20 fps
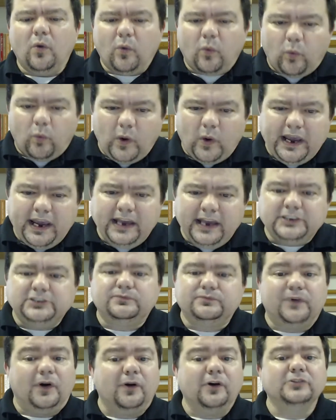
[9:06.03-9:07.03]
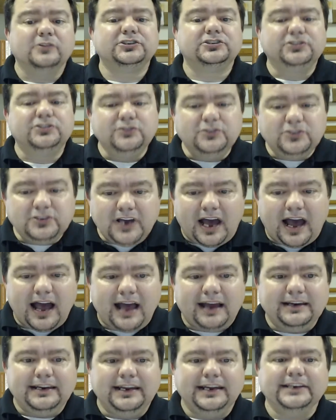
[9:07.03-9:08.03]
We first do
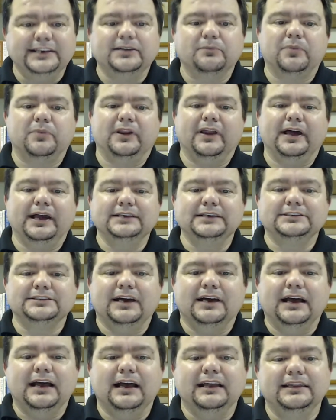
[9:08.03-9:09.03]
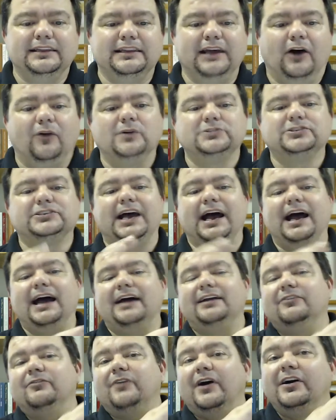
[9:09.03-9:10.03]
not need to place those
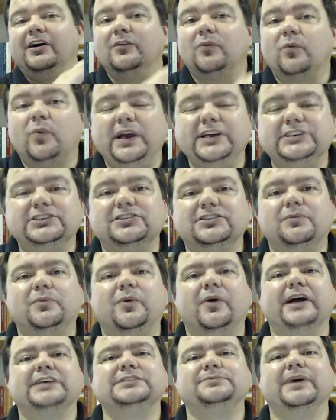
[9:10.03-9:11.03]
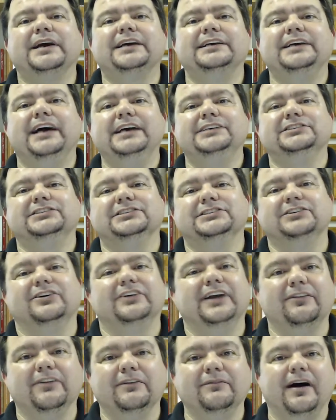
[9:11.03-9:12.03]
kind of unreasonable expectations
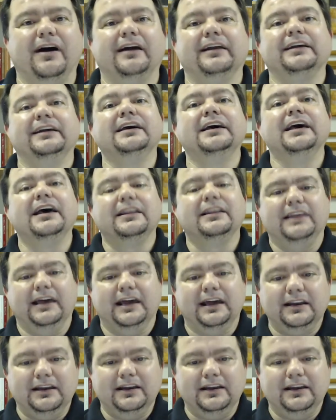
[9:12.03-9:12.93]
on everybody that